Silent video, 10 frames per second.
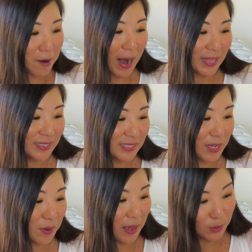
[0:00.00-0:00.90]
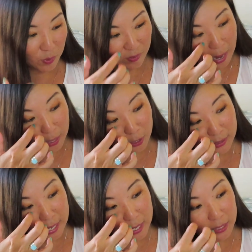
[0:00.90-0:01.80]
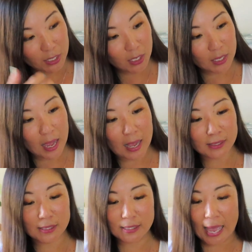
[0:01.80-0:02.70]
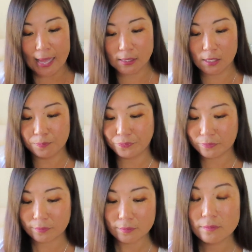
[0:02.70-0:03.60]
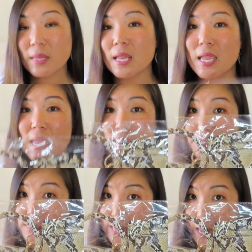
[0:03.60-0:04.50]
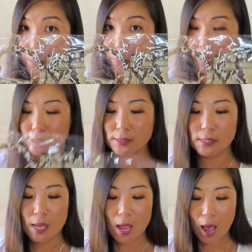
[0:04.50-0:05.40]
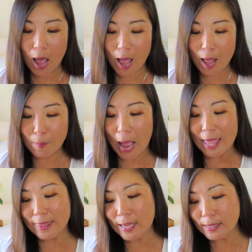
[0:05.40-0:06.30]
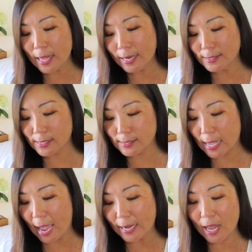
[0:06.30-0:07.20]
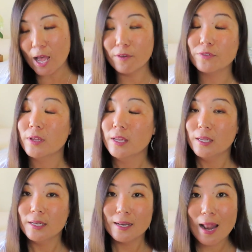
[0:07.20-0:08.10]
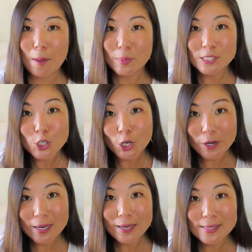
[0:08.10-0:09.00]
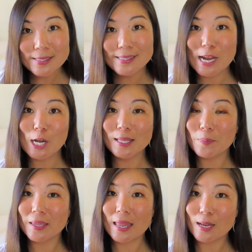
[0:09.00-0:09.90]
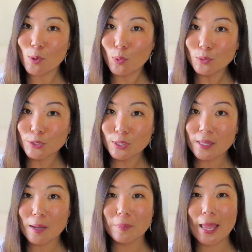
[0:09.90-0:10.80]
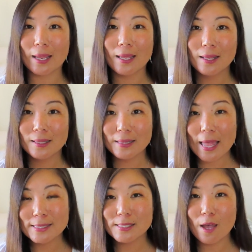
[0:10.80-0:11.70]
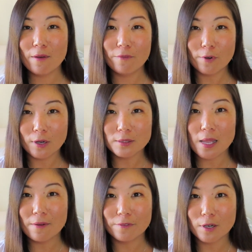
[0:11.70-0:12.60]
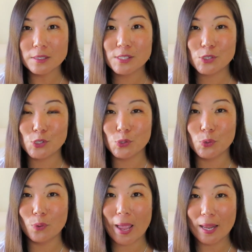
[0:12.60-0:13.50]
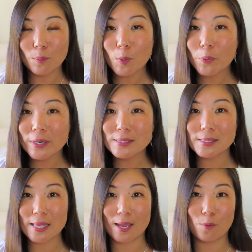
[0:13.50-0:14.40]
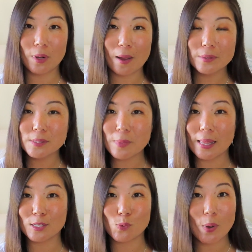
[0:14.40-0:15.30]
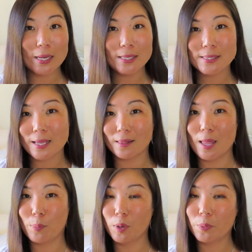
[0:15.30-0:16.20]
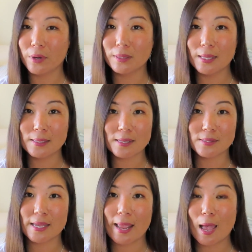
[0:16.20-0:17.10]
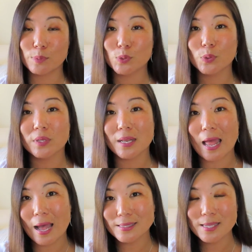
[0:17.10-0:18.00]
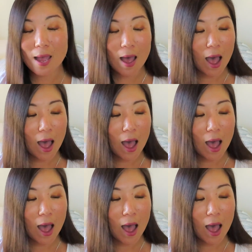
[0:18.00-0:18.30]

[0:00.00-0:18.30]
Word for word: All right, let's see what else we've got. Looks like a little uh, set in snake print. Um, I think that it's a sign of not maturing necessarily, but getting older that I'm like less adverse averse to animal prints. Like when I was in my like 20s, like leopard print things, I was like, absolutely not.